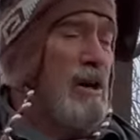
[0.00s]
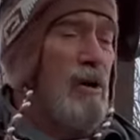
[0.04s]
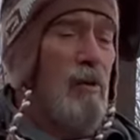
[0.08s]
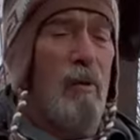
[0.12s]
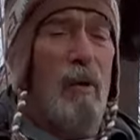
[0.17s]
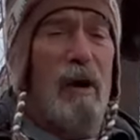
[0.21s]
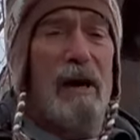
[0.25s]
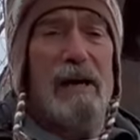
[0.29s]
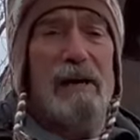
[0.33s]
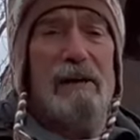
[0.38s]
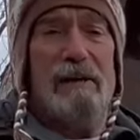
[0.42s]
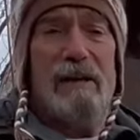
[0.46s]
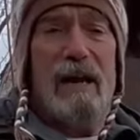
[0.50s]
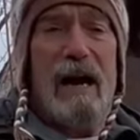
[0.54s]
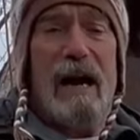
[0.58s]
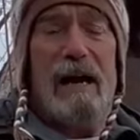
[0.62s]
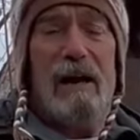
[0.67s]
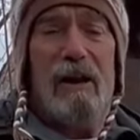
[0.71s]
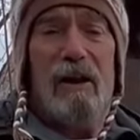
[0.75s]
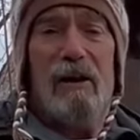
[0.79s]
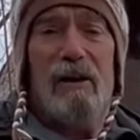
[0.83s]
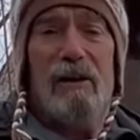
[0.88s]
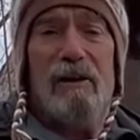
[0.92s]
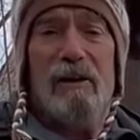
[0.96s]
a white
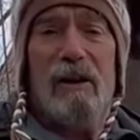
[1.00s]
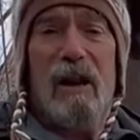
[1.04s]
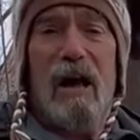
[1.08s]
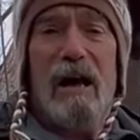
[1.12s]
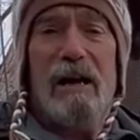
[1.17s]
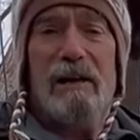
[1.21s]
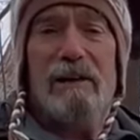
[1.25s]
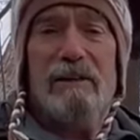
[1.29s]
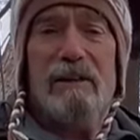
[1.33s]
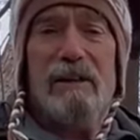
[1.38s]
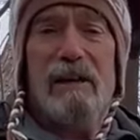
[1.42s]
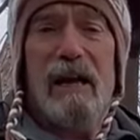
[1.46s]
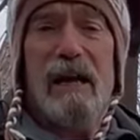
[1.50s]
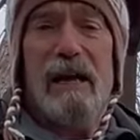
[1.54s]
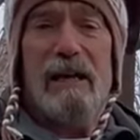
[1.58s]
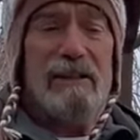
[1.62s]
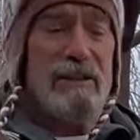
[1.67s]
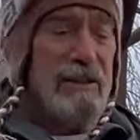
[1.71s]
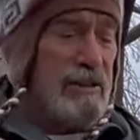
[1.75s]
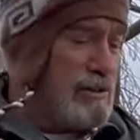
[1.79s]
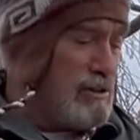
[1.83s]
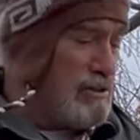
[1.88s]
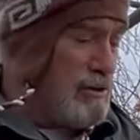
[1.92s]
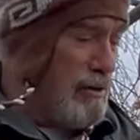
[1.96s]
nylon line today
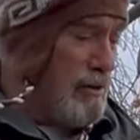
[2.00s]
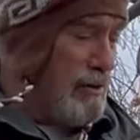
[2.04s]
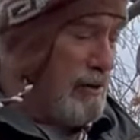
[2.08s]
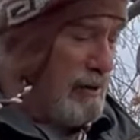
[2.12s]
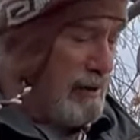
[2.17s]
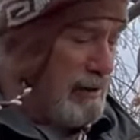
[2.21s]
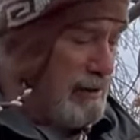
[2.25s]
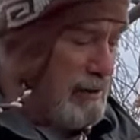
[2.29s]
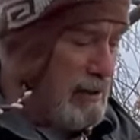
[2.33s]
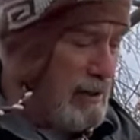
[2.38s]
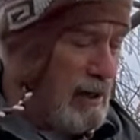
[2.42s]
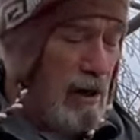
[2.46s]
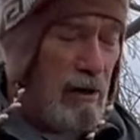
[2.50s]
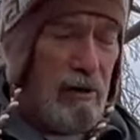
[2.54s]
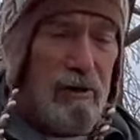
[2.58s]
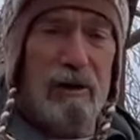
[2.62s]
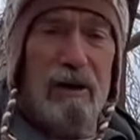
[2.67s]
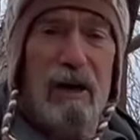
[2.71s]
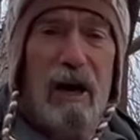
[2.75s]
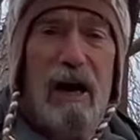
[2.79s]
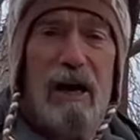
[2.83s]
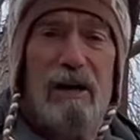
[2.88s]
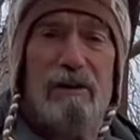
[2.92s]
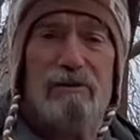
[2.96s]
just so the color
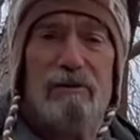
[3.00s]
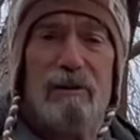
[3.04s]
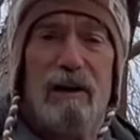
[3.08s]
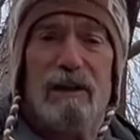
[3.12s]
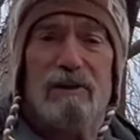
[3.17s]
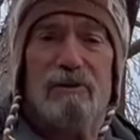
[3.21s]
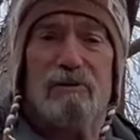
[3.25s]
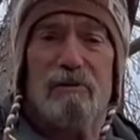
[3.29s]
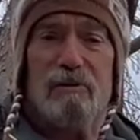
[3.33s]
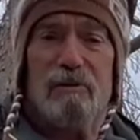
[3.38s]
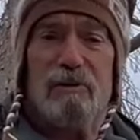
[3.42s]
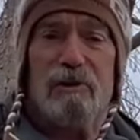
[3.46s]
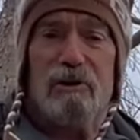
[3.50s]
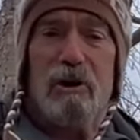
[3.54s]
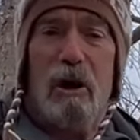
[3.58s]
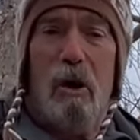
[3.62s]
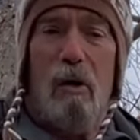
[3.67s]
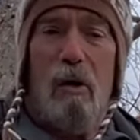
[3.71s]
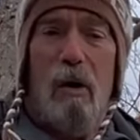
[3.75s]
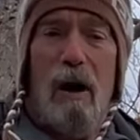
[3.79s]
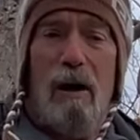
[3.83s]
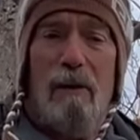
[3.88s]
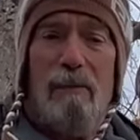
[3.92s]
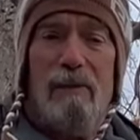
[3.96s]
contrast will
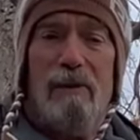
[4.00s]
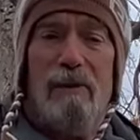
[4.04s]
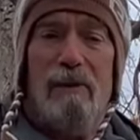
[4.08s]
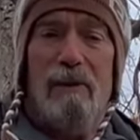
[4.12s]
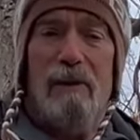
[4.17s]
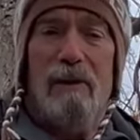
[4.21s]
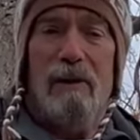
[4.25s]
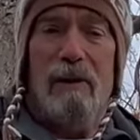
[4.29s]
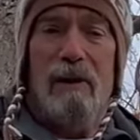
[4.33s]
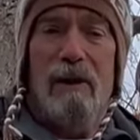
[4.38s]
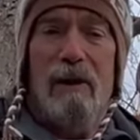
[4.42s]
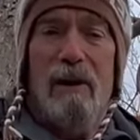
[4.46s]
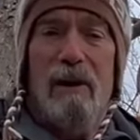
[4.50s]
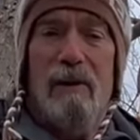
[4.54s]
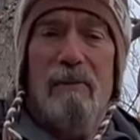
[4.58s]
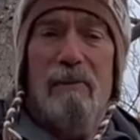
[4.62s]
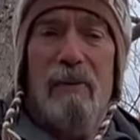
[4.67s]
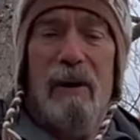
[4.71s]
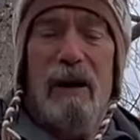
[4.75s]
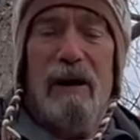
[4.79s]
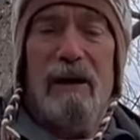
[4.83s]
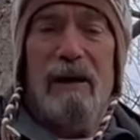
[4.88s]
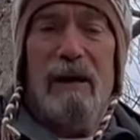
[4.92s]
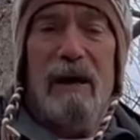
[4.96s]
show up,
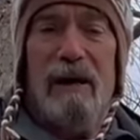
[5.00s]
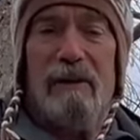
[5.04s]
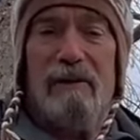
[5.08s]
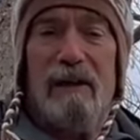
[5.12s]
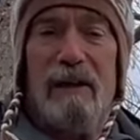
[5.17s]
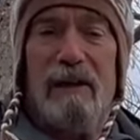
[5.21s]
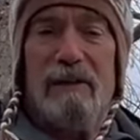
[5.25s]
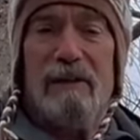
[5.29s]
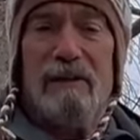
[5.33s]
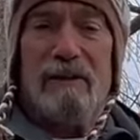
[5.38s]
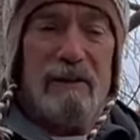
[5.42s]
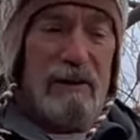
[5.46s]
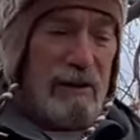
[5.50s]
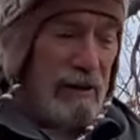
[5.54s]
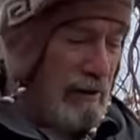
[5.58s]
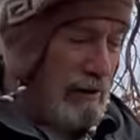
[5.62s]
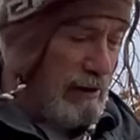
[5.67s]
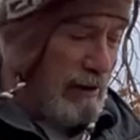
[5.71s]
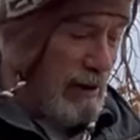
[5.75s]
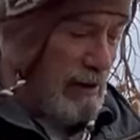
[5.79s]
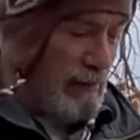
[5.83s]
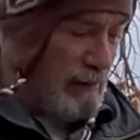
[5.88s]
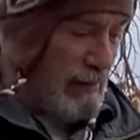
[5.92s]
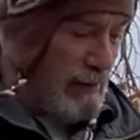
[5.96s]
but I think they're
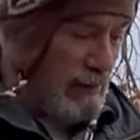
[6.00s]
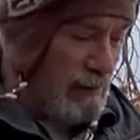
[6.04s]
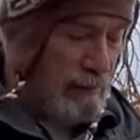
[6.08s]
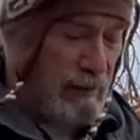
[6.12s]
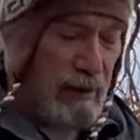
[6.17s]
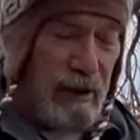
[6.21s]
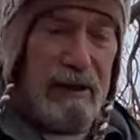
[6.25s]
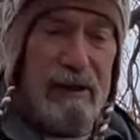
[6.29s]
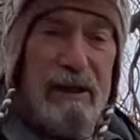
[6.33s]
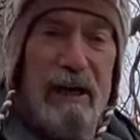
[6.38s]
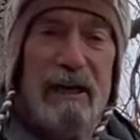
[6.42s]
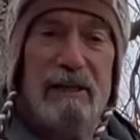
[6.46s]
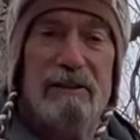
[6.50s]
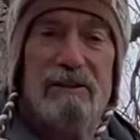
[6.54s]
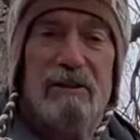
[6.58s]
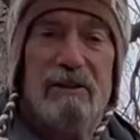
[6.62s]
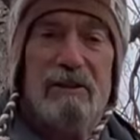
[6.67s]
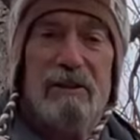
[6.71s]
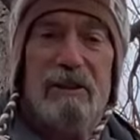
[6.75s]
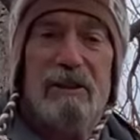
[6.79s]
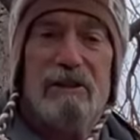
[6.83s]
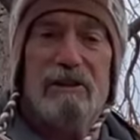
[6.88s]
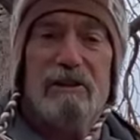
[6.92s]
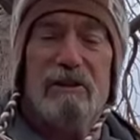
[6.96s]
going to be a really nice
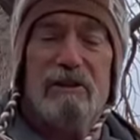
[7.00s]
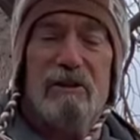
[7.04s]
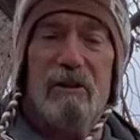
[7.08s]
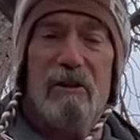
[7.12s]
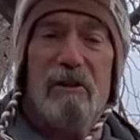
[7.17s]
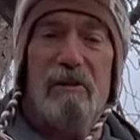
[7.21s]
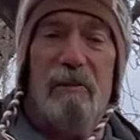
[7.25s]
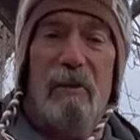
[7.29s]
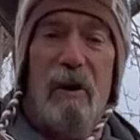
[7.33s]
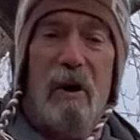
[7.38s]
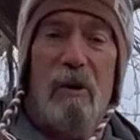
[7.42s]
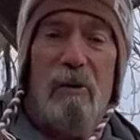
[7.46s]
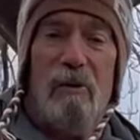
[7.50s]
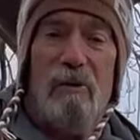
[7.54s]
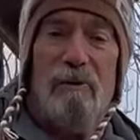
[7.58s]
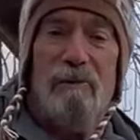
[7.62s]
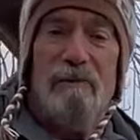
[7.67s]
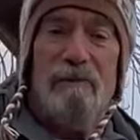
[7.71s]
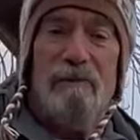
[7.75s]
addition to the boat.